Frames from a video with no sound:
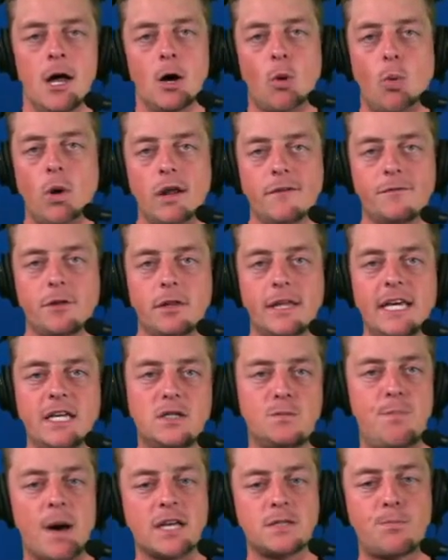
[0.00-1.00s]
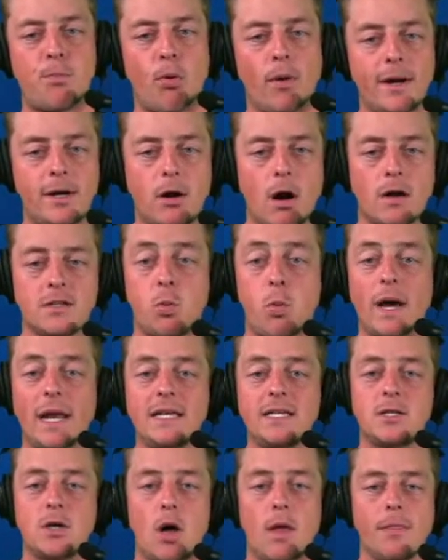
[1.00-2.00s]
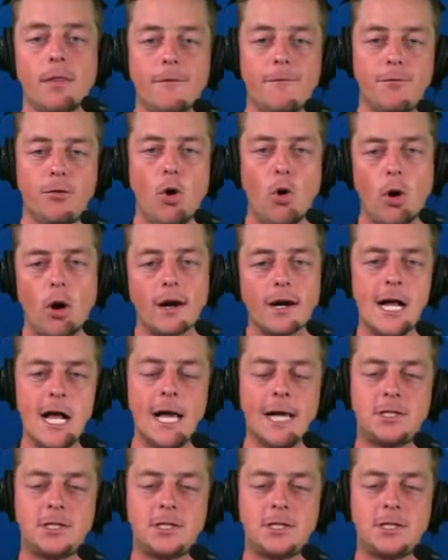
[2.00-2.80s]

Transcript: one of the league's best point guards when he's on the floor.